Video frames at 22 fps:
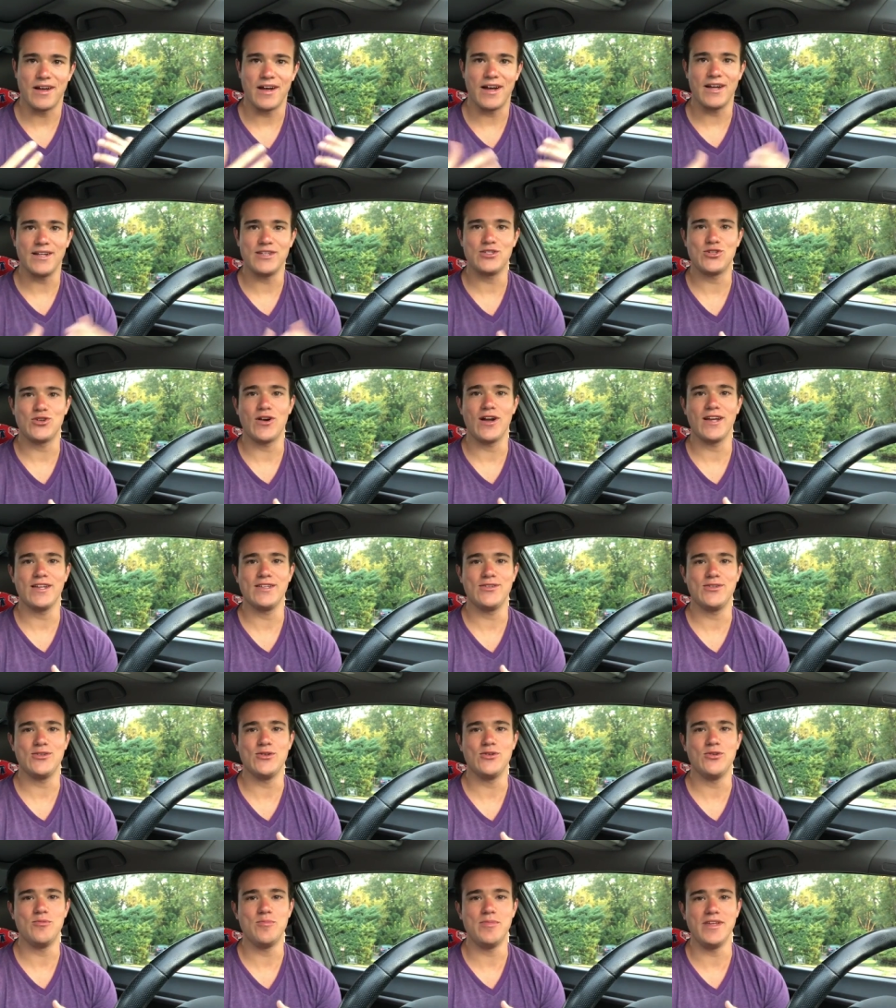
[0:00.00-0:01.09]
I try
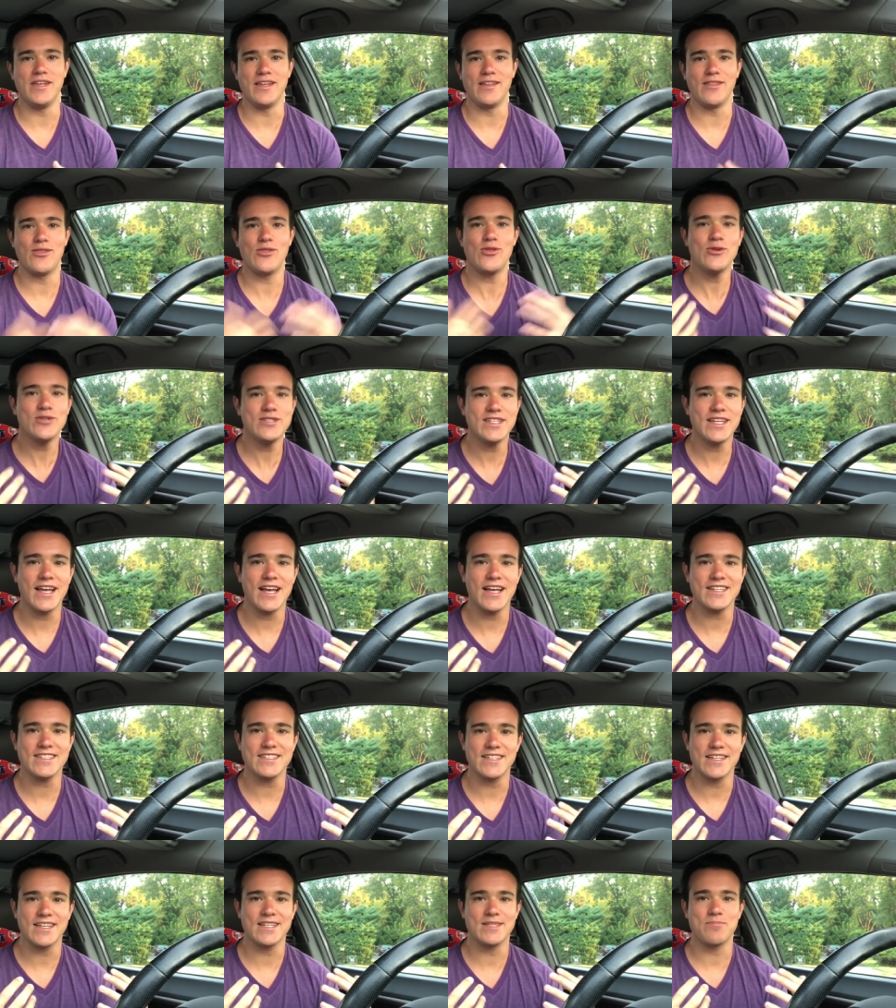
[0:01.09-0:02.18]
to be
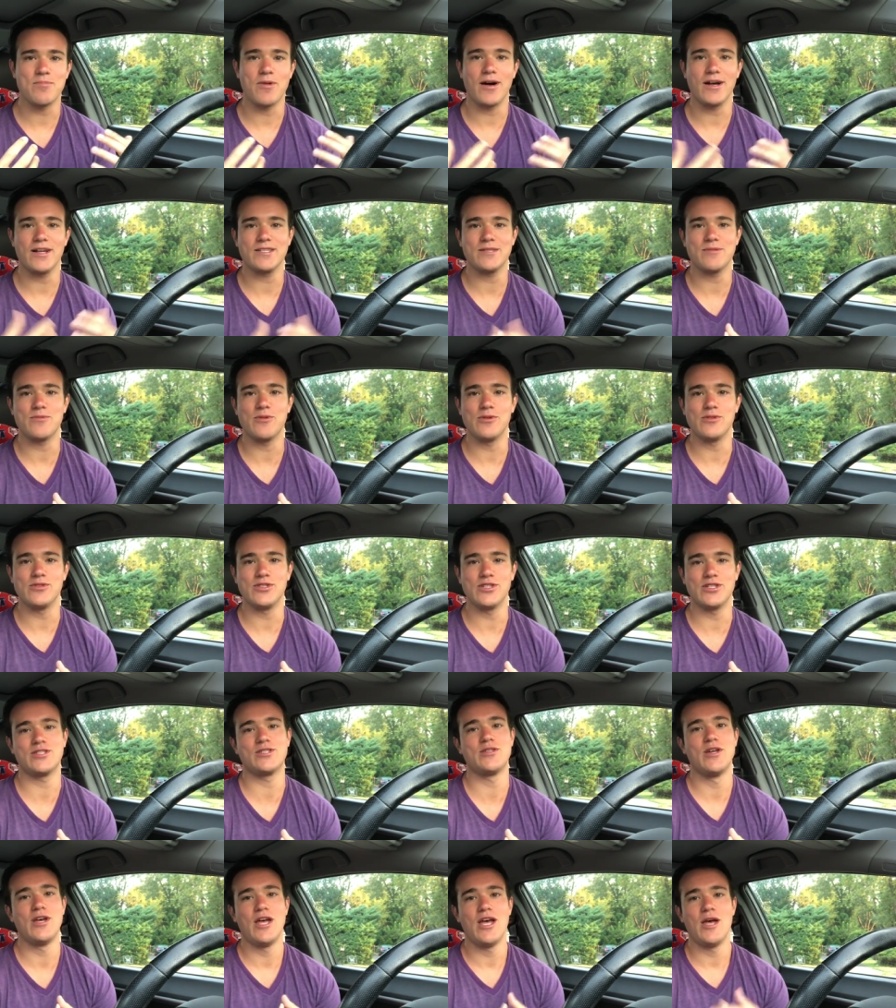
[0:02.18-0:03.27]
enthusiastic as possible and
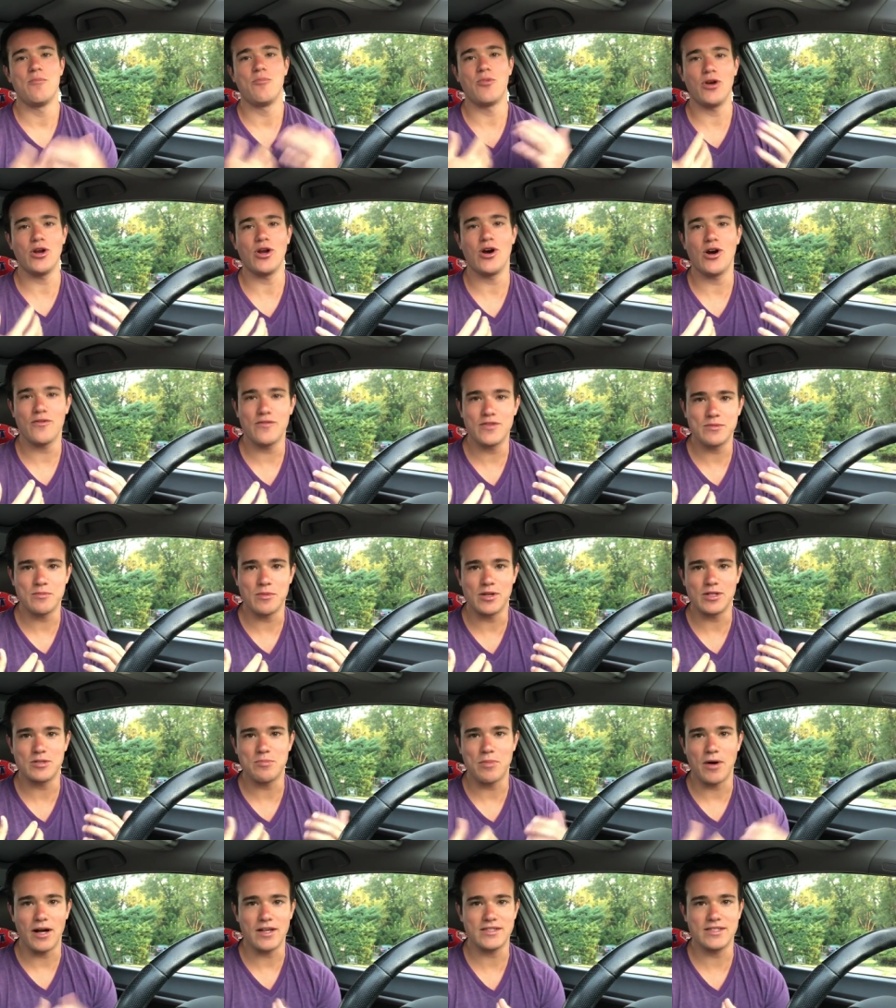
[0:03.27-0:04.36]
just bring off as
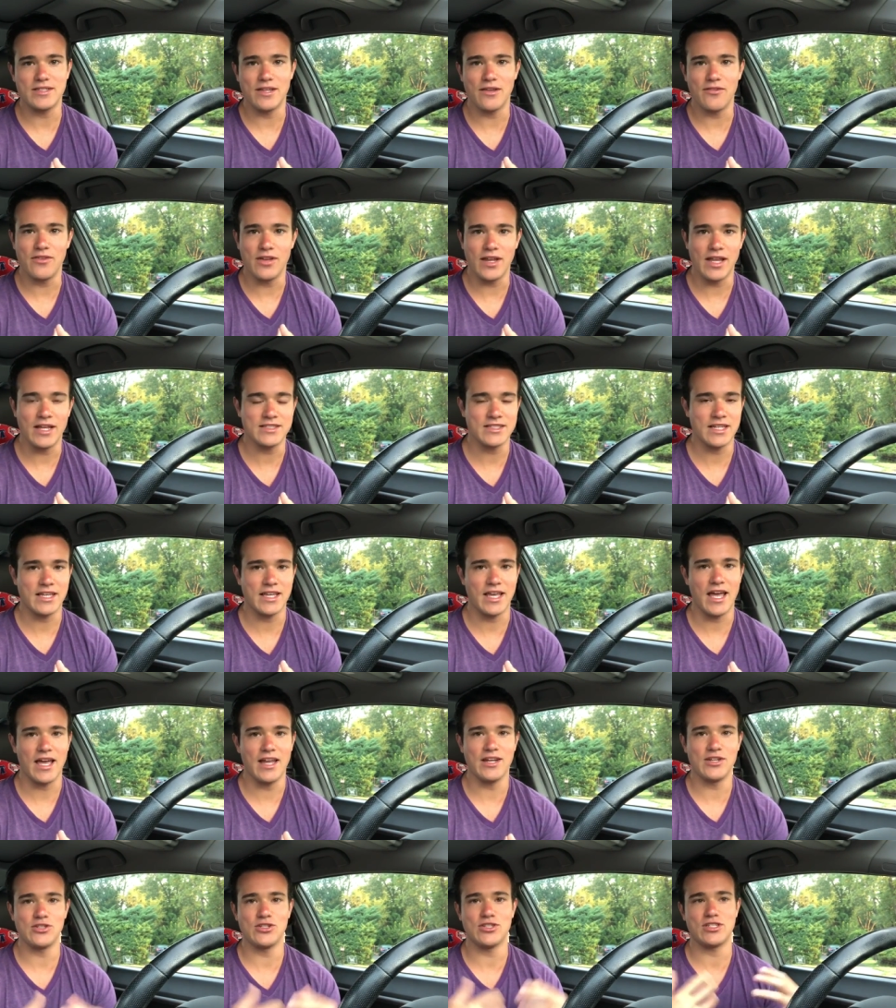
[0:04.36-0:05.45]
much positivity as I
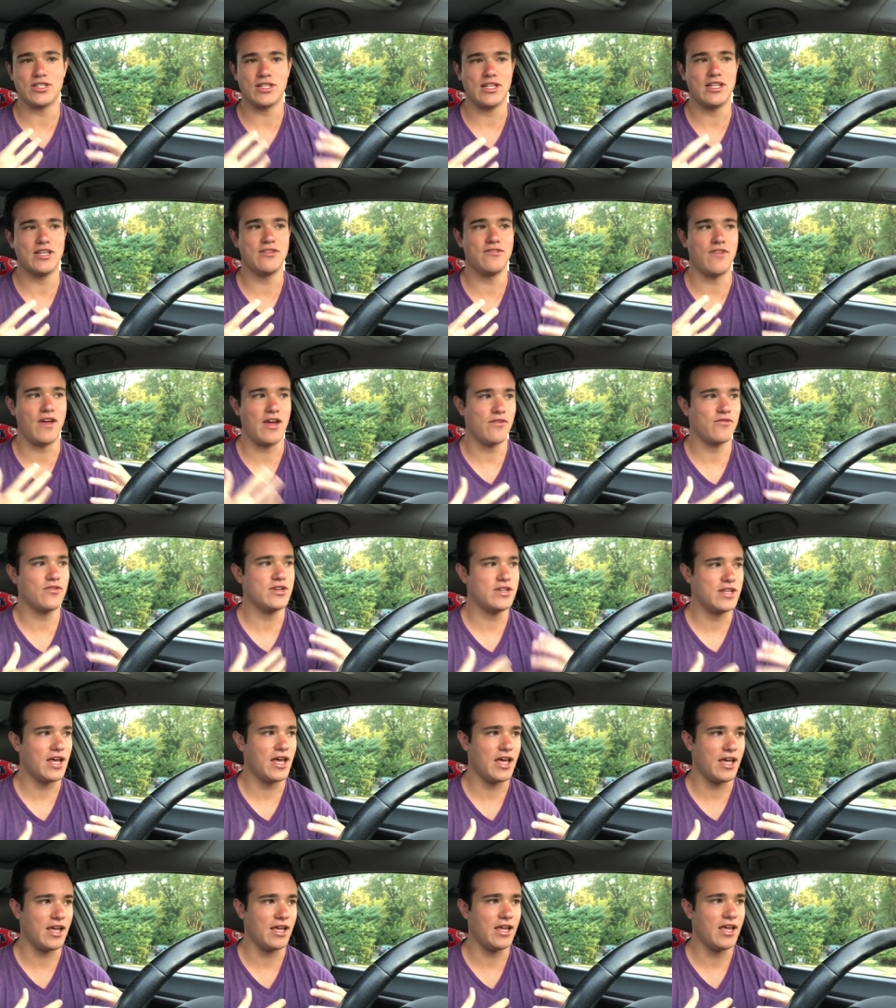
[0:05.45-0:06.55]
can and just live every
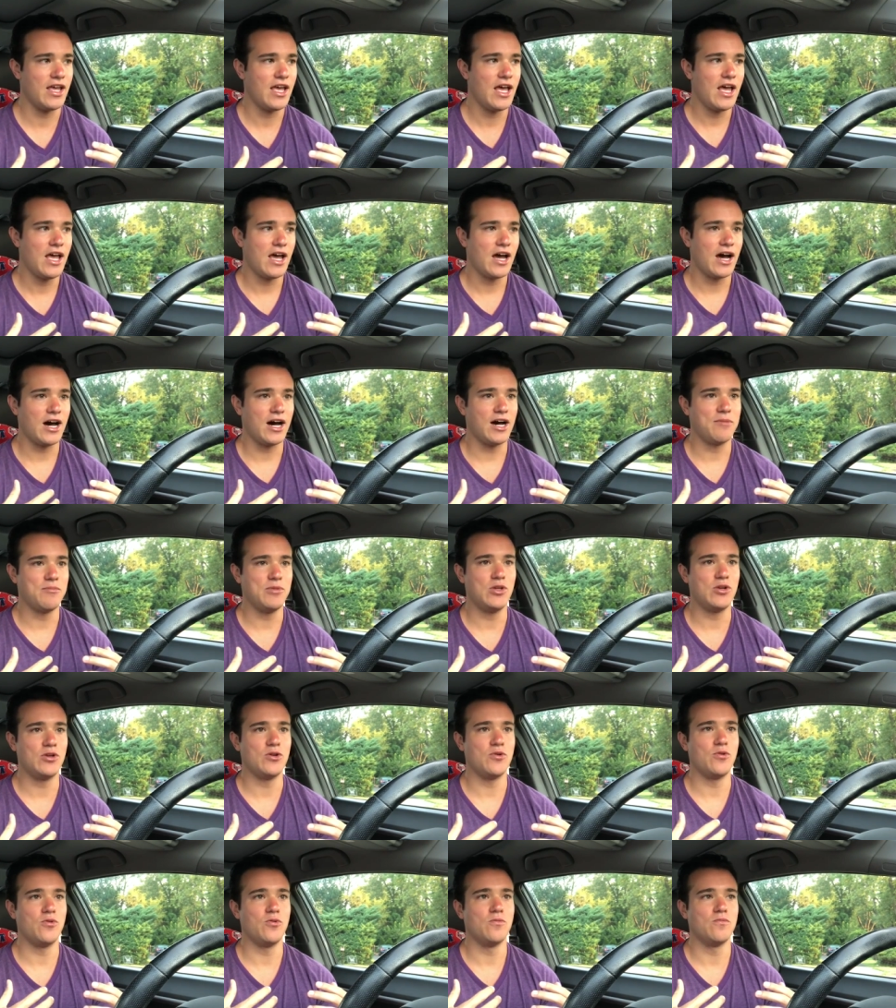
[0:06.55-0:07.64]
day, you
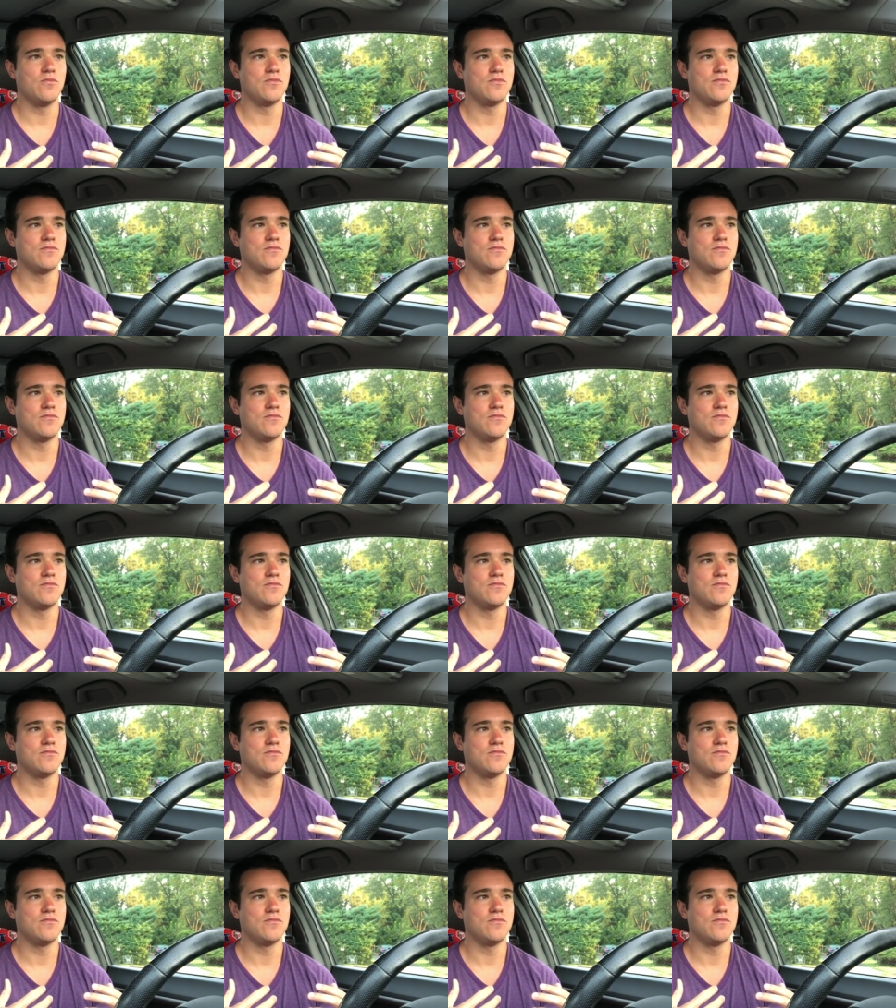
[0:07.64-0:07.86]
know,